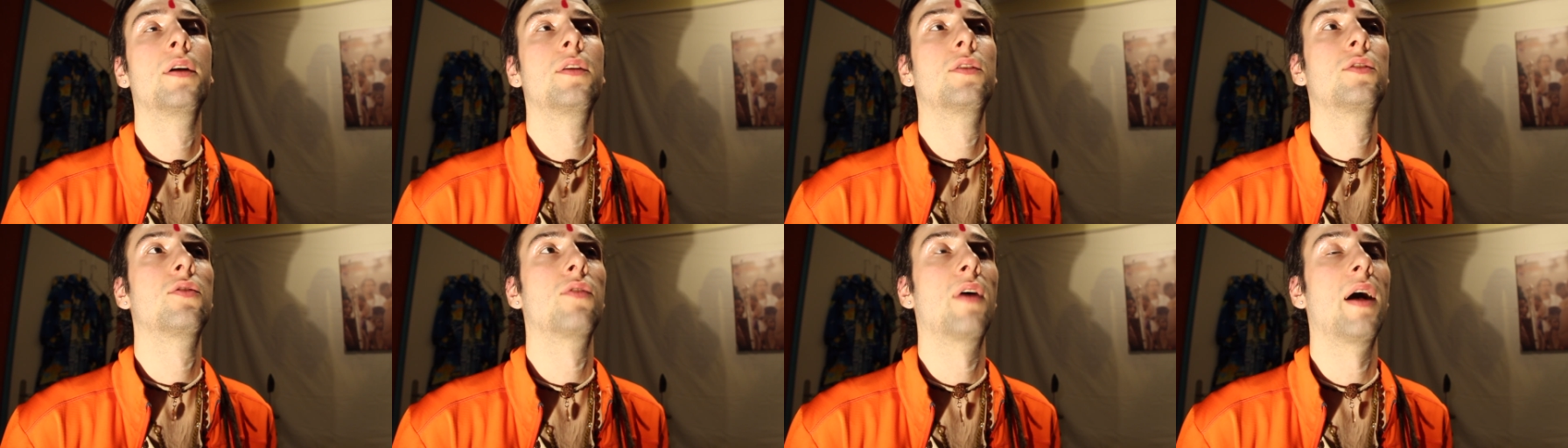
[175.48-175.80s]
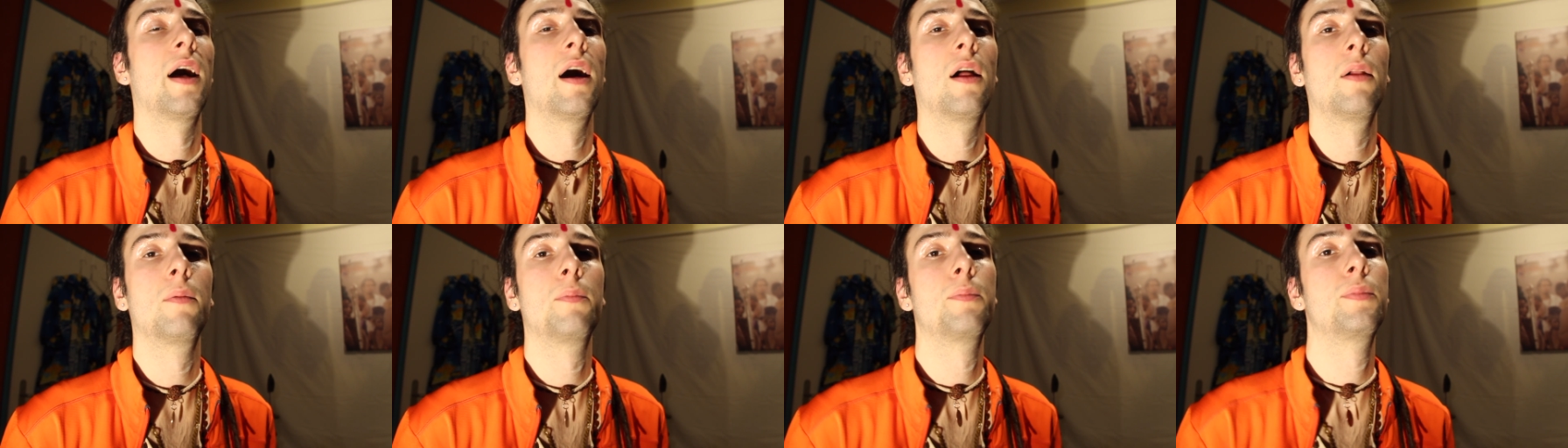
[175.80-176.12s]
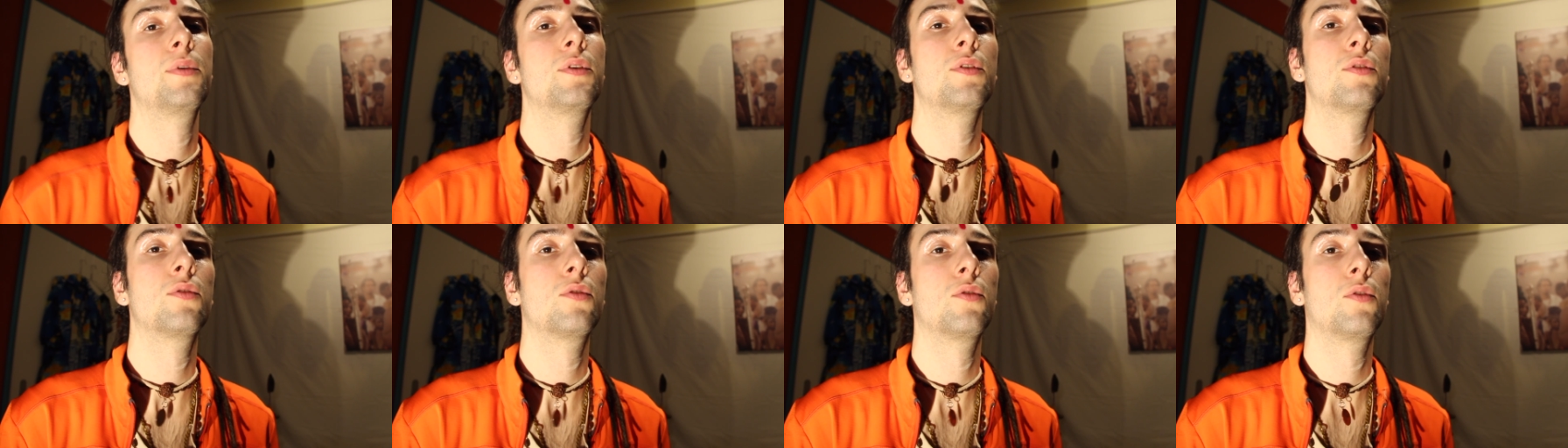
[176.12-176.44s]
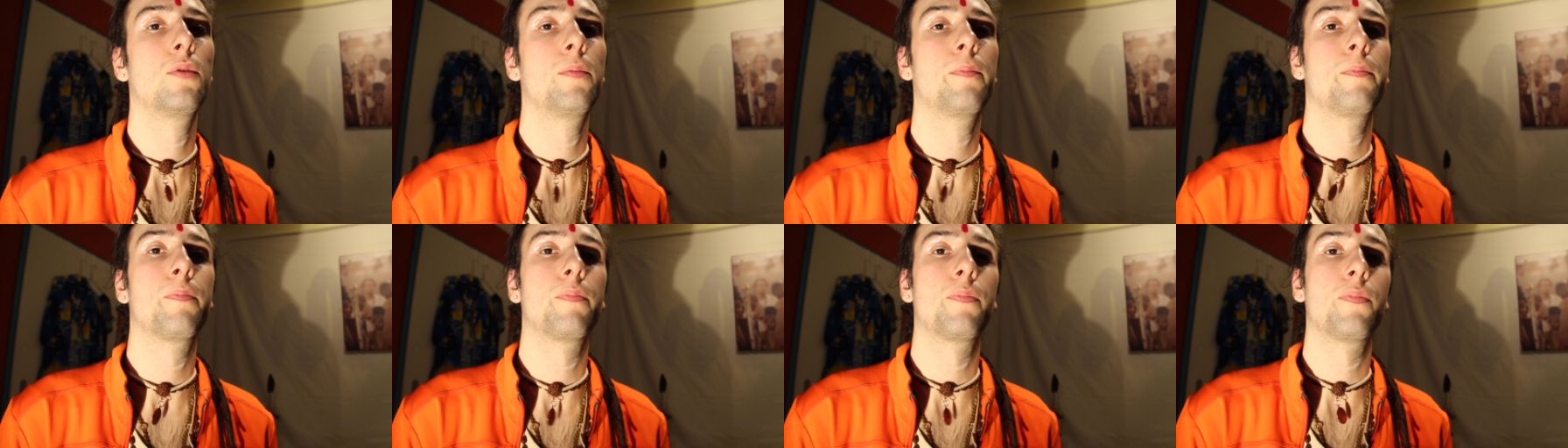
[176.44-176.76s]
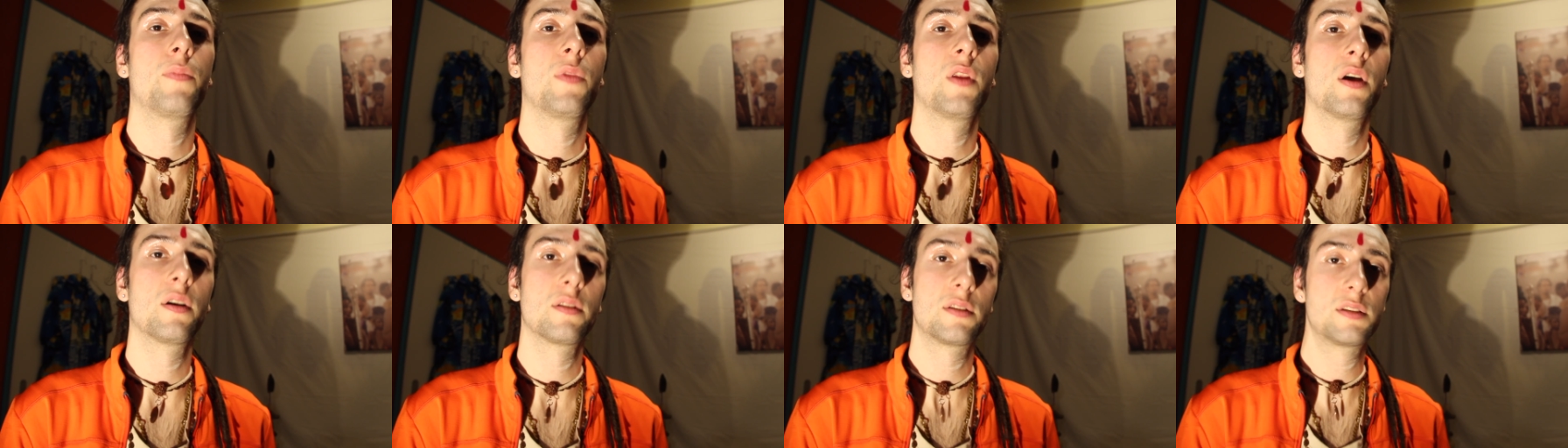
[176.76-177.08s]
to help you
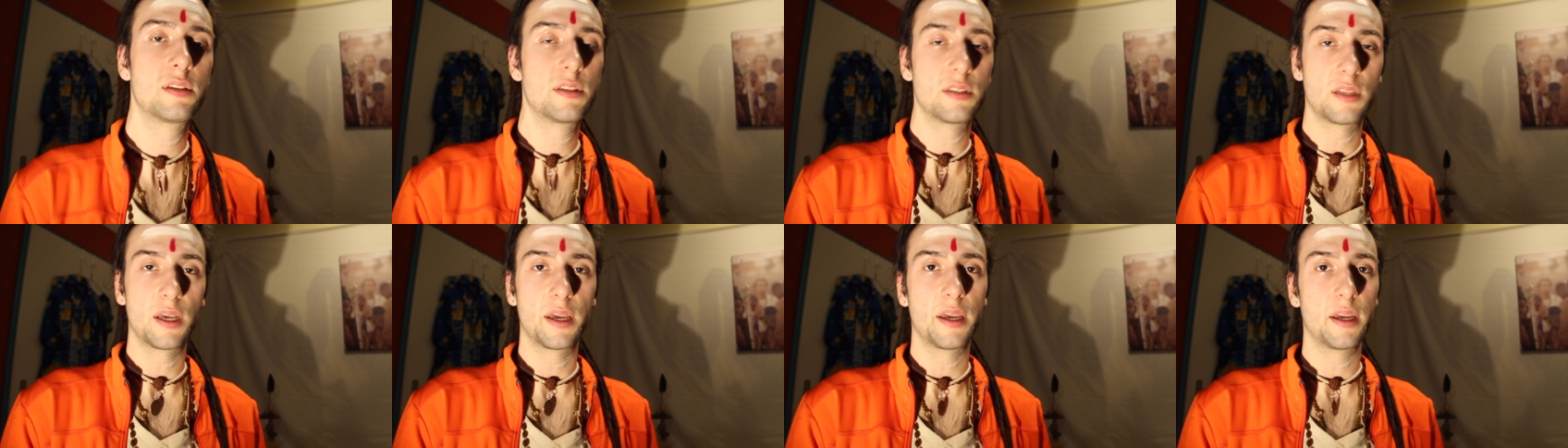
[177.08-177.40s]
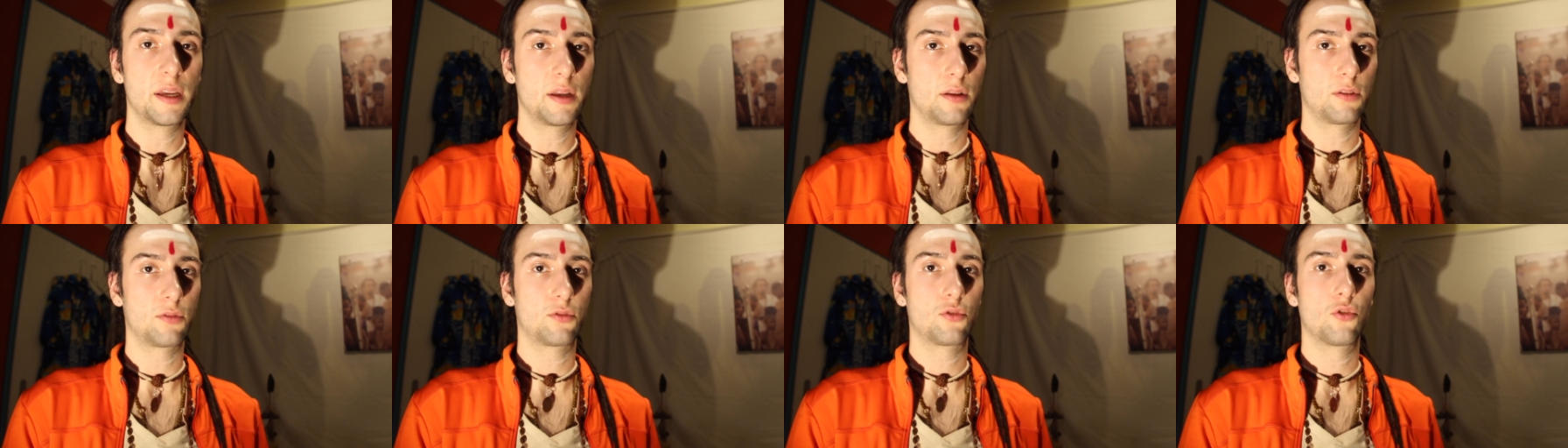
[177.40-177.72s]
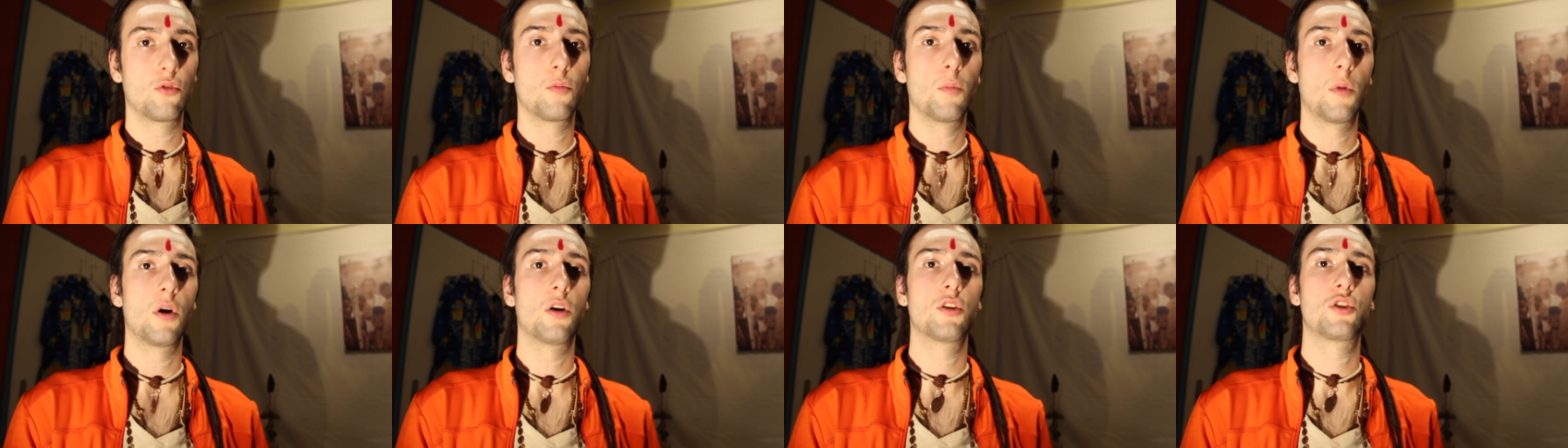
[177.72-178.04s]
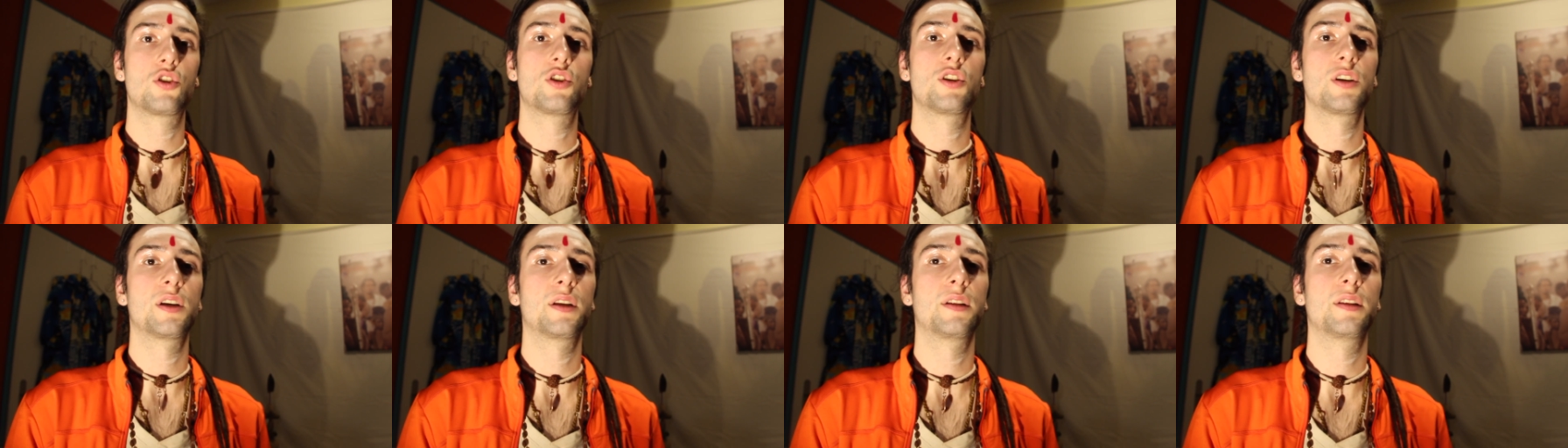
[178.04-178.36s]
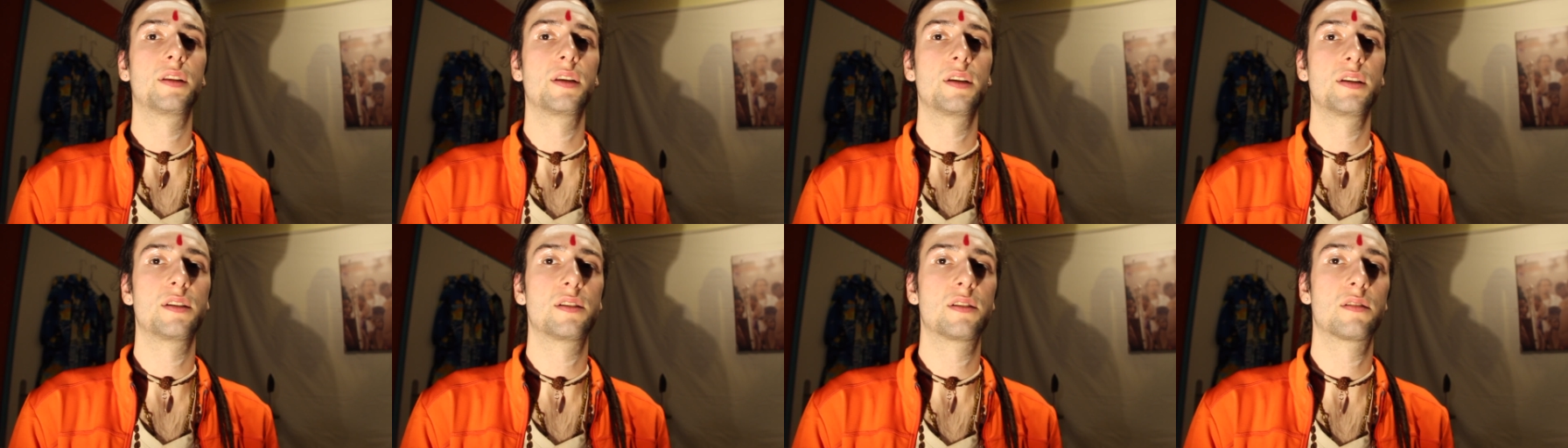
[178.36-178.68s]
not staying too much in
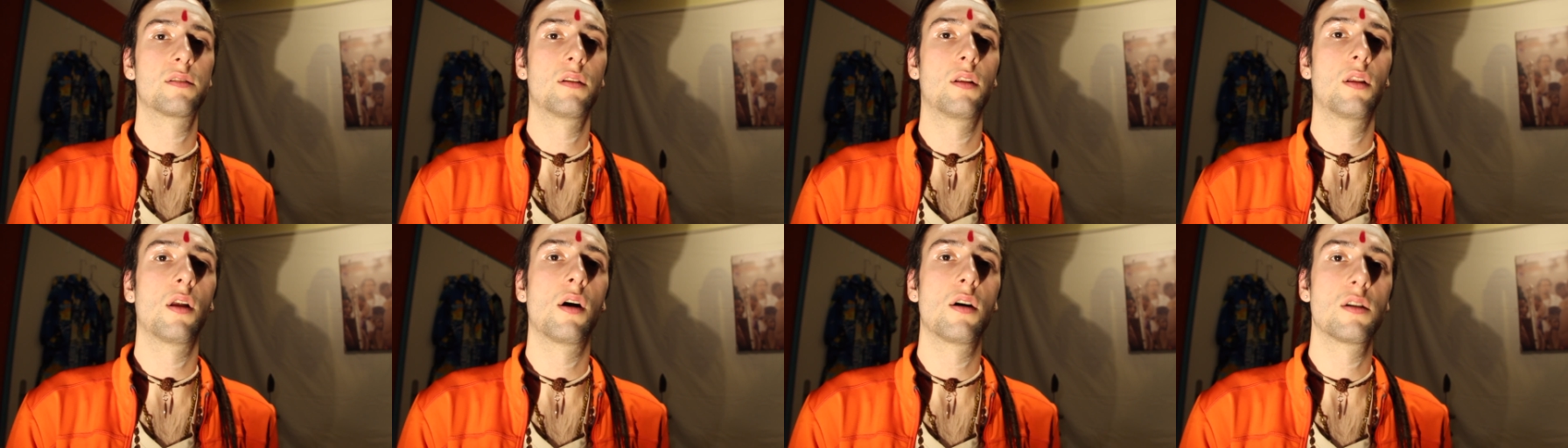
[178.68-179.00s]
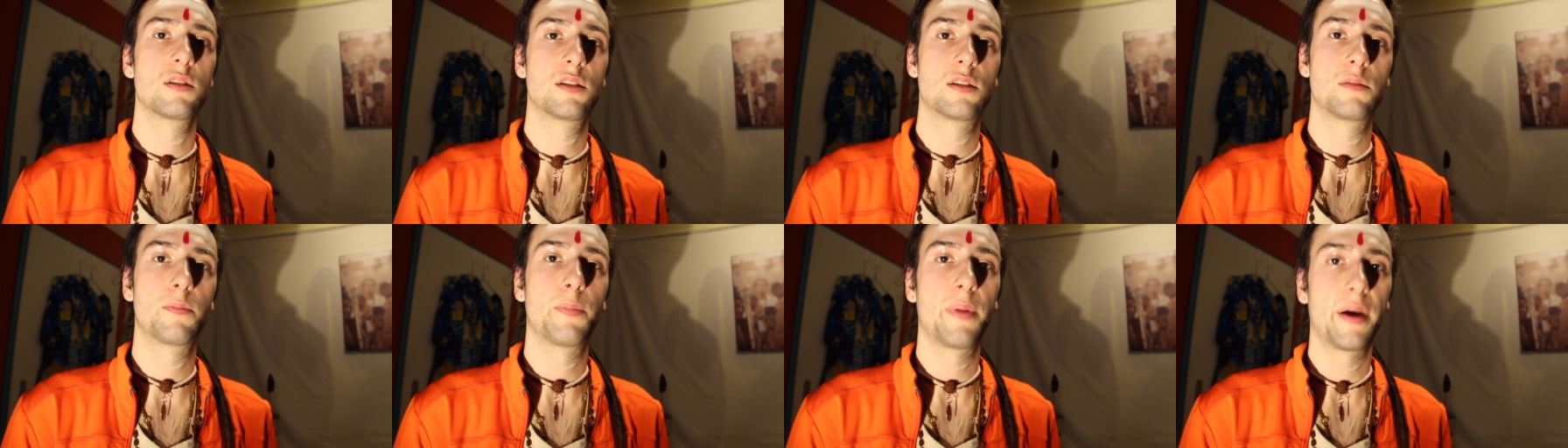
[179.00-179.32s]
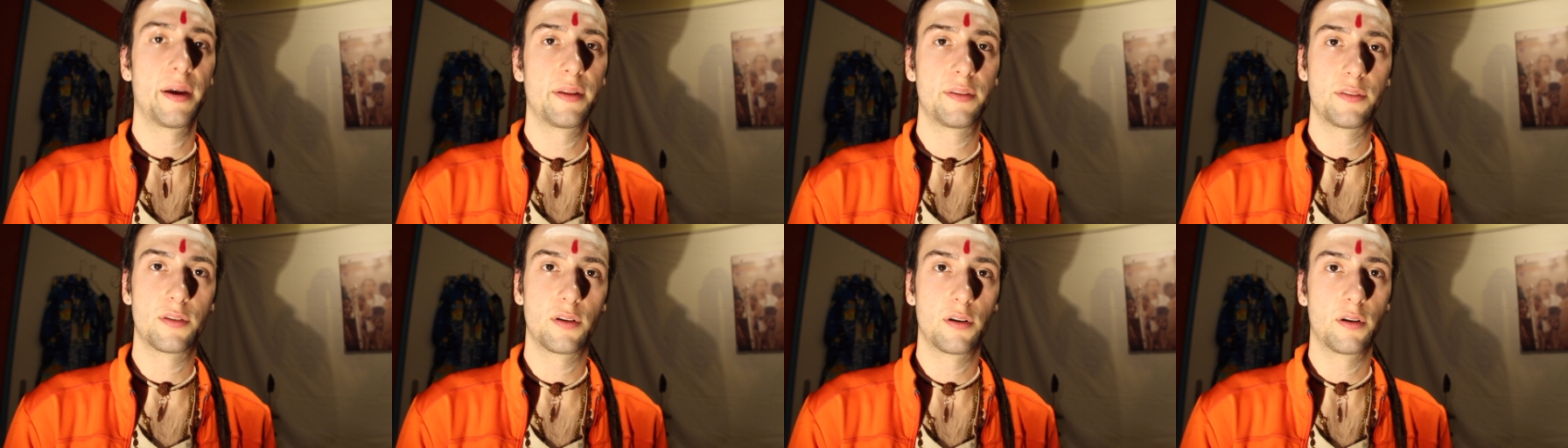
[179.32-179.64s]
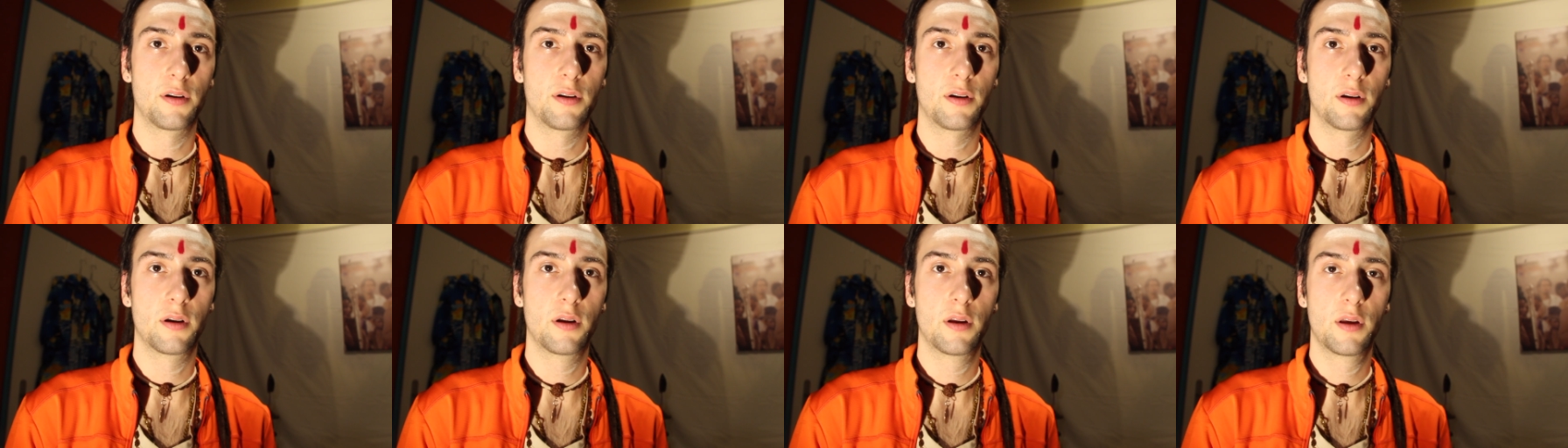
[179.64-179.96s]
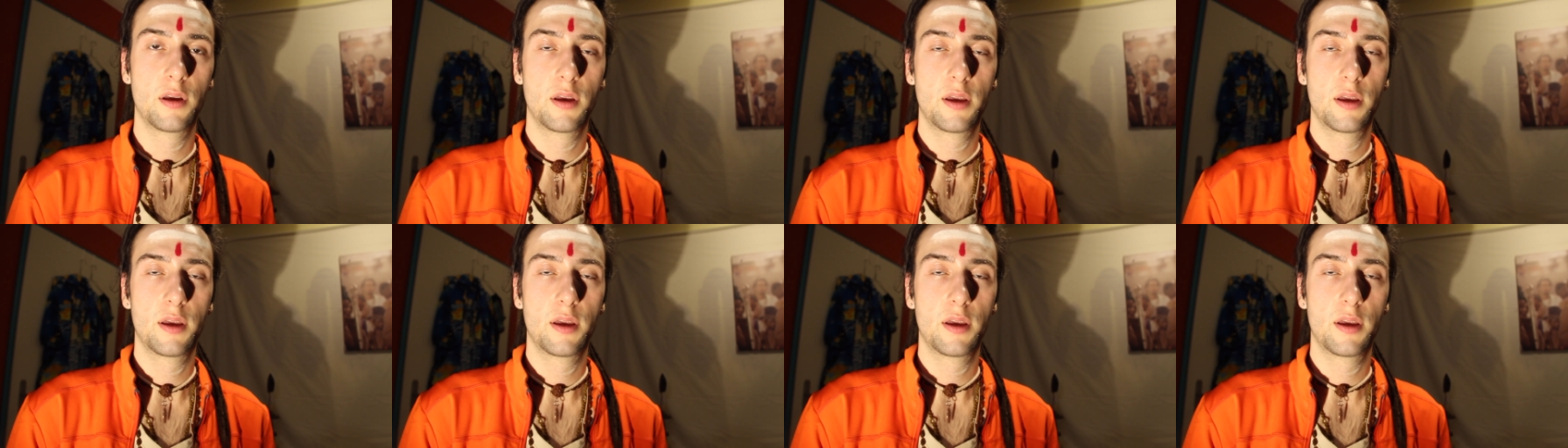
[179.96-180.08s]
this lost pattern,